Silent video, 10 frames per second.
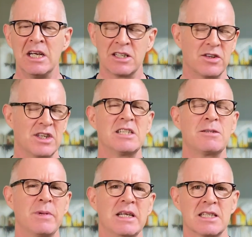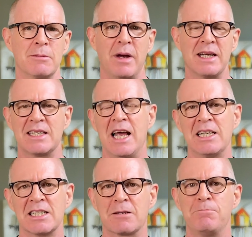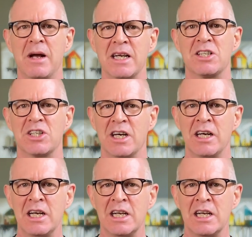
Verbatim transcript: So this means that my task manager